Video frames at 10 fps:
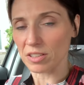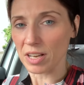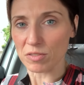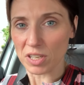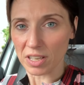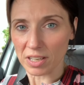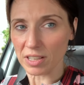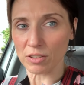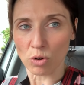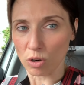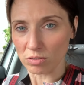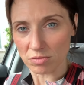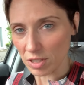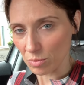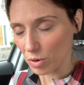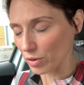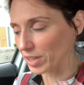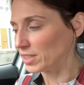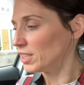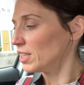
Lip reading: You haven't done anything wrong, don't worry.